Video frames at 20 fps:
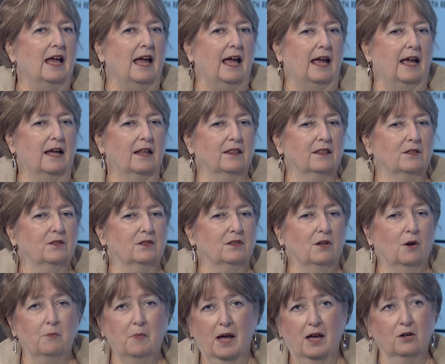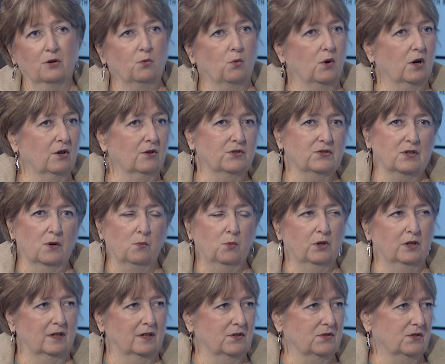And no matter where
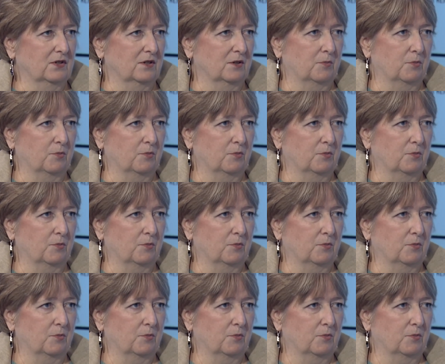someone is in the